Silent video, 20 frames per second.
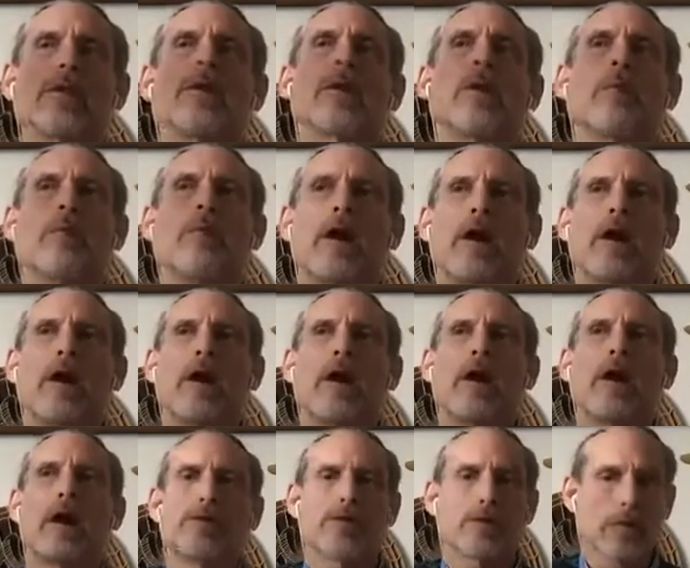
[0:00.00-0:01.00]
a
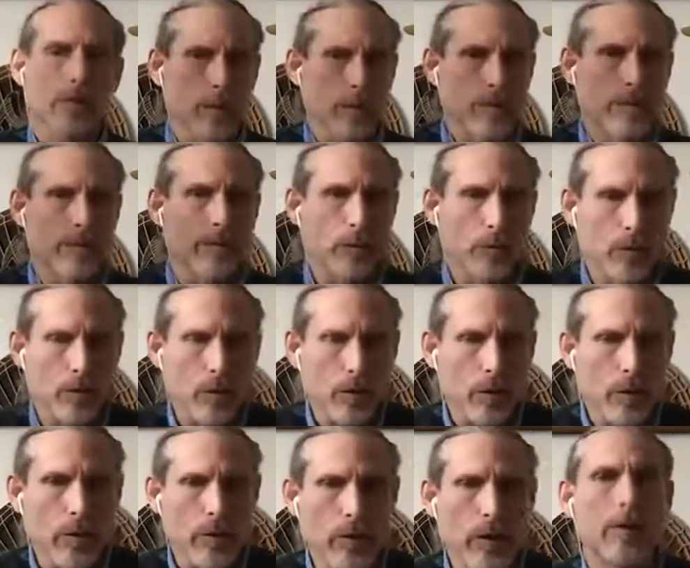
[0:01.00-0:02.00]
possible
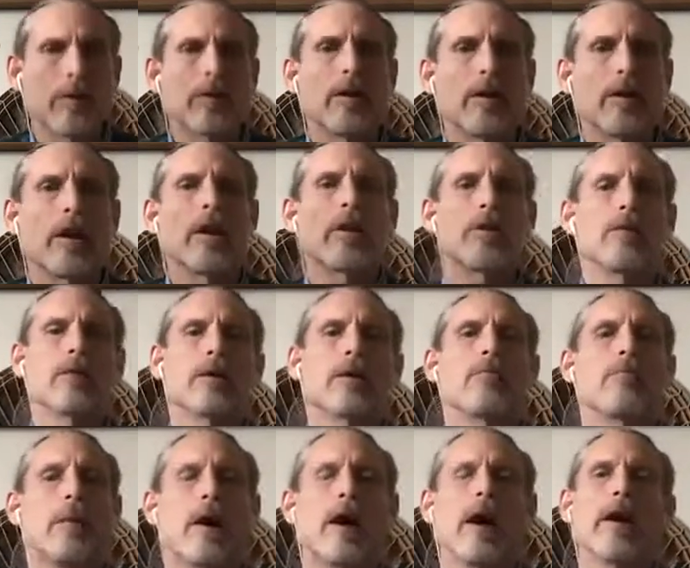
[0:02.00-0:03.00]
future that they could
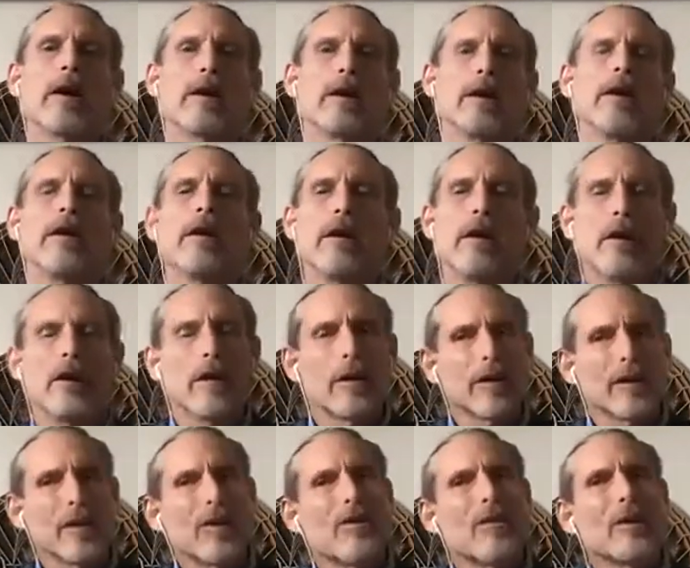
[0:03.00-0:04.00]
embody,
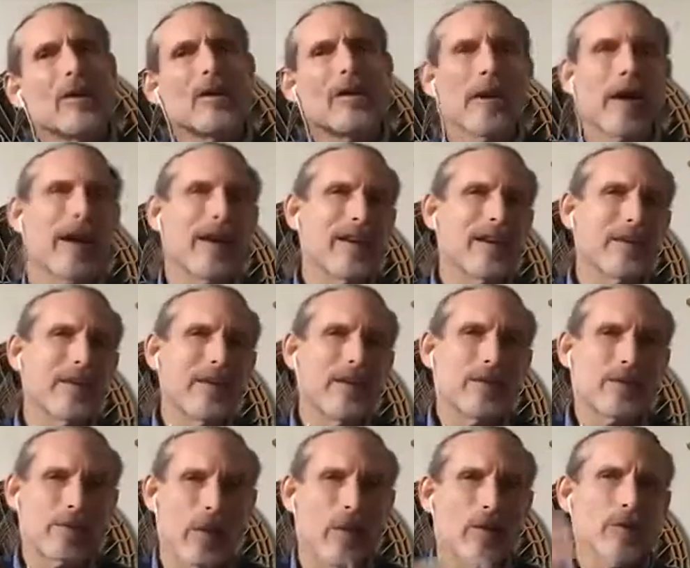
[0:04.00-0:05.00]
knowing that it's
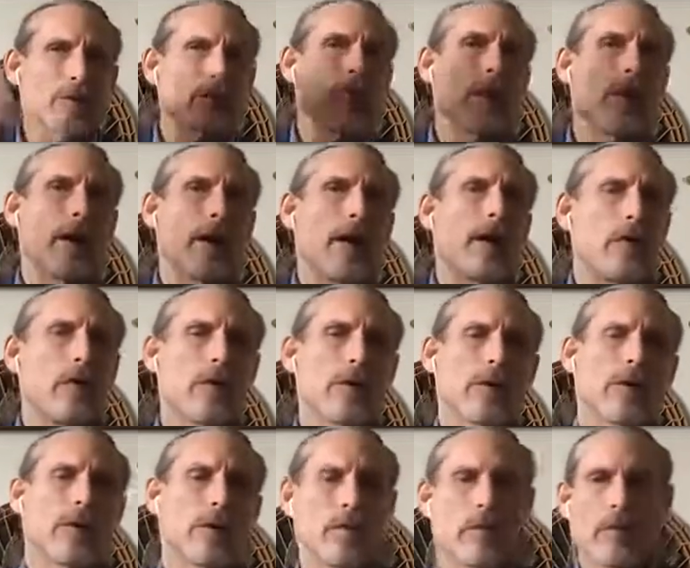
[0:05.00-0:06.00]
also our
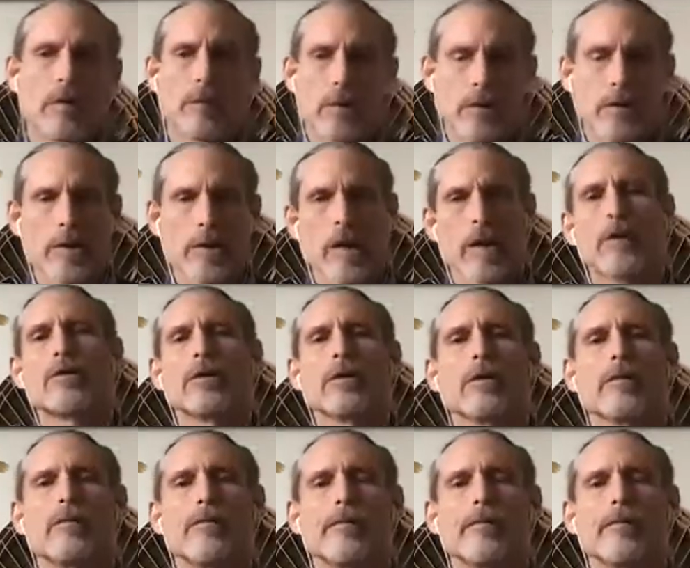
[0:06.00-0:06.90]
projection.